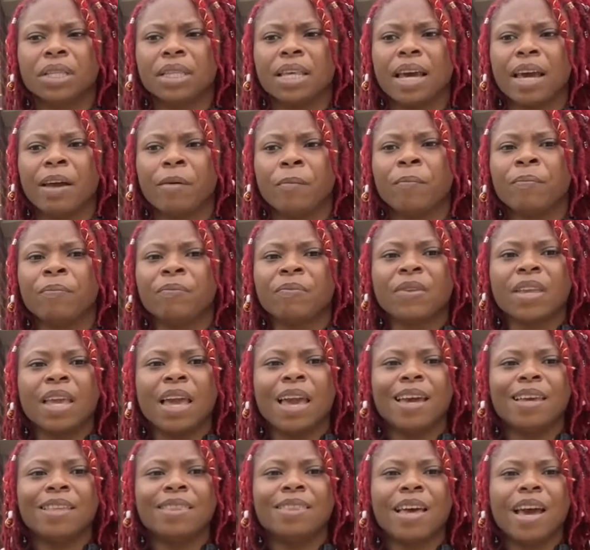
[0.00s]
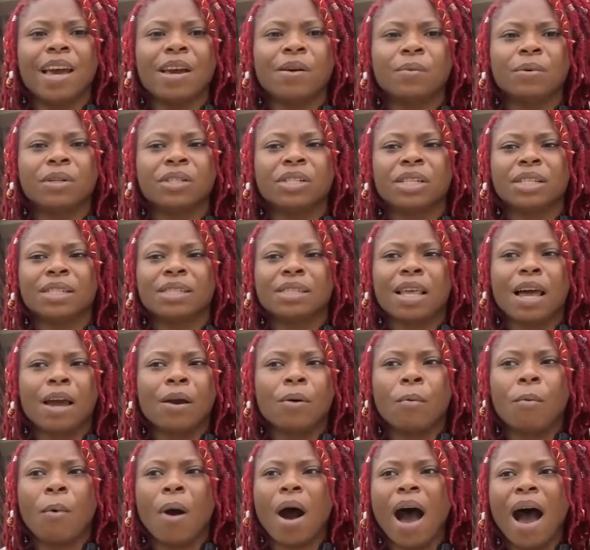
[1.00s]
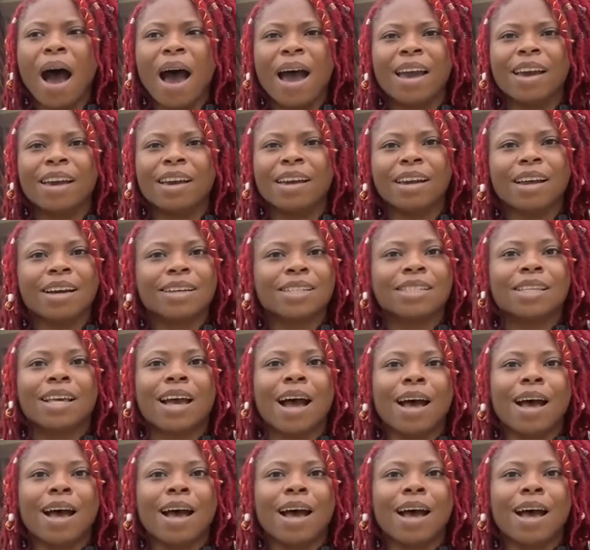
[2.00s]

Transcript: other people saw what she was doing.